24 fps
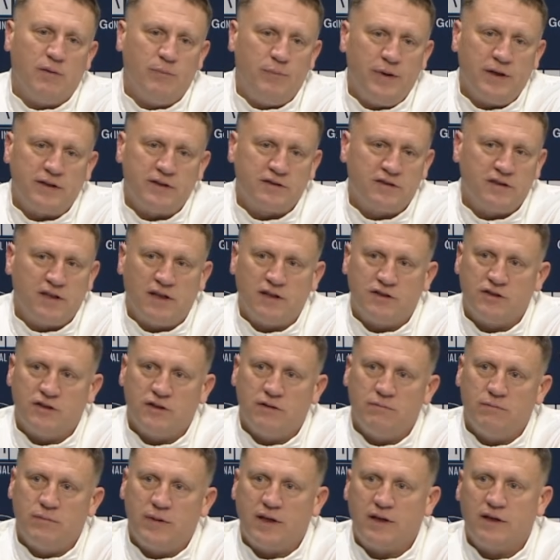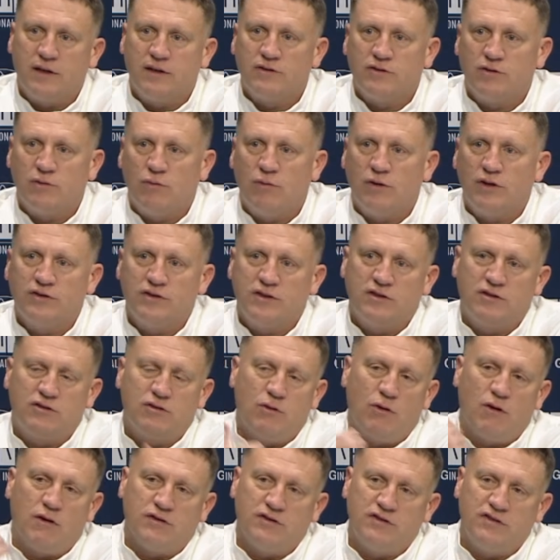session because it wasn't to our
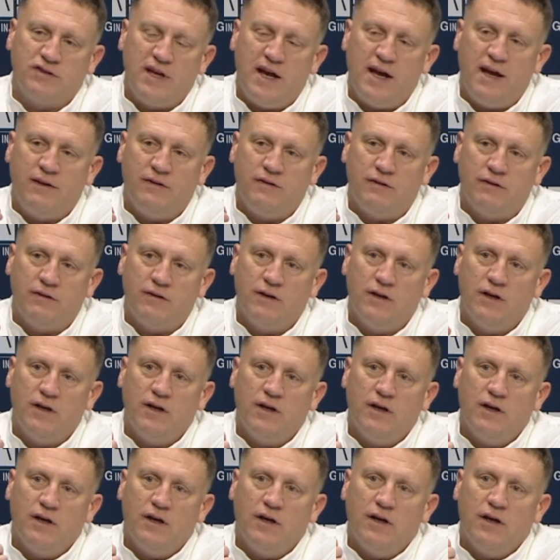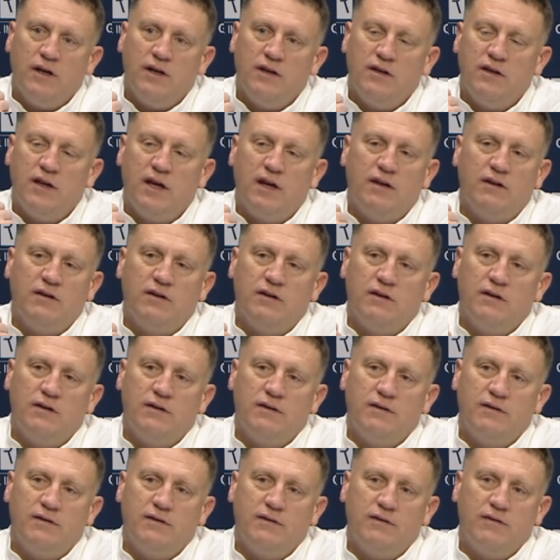standard, then
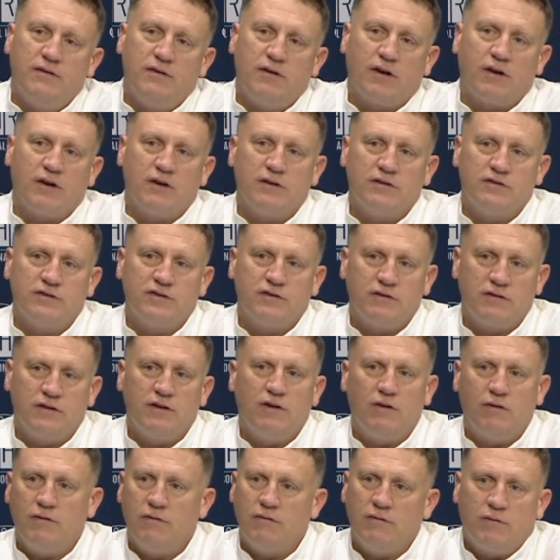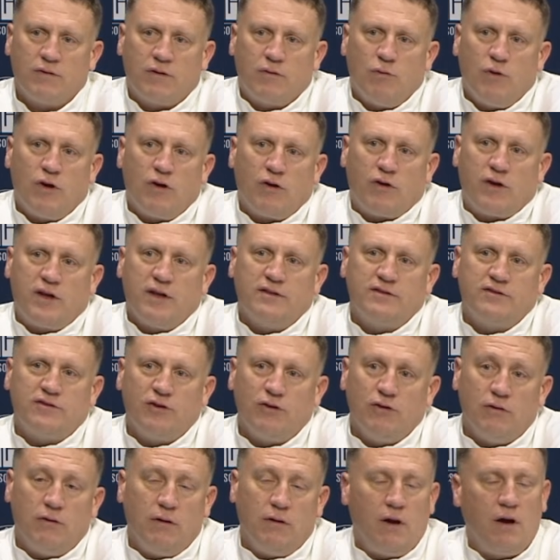they're gonna, you know, what do kids do?
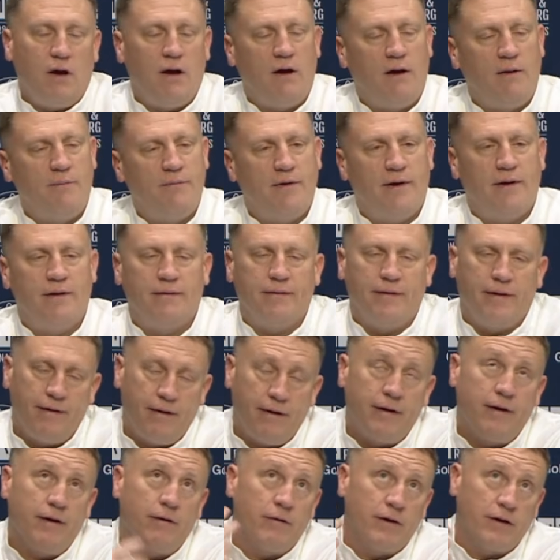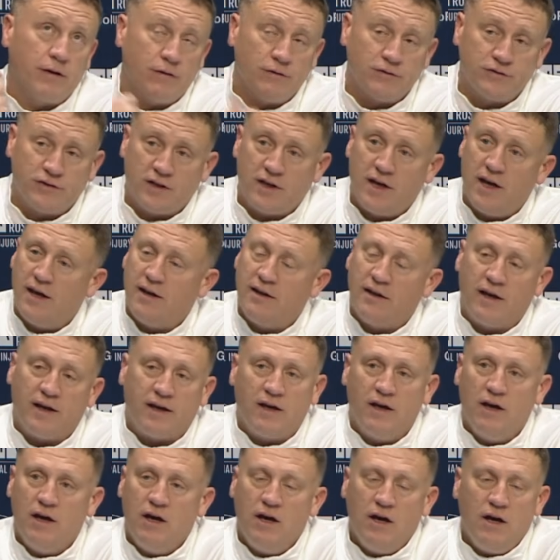Here he goes again. Like,
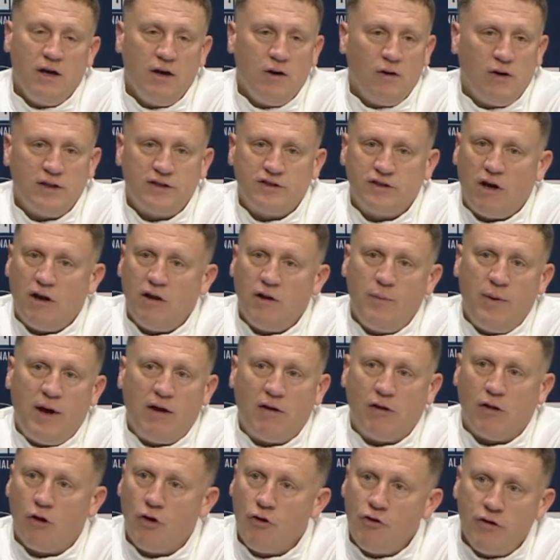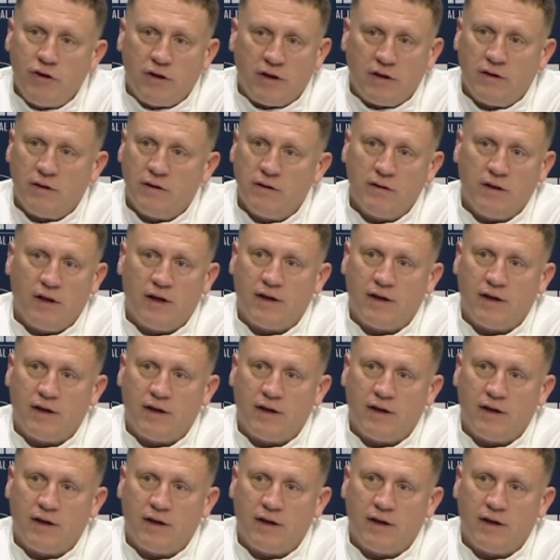it's all about learning. Like,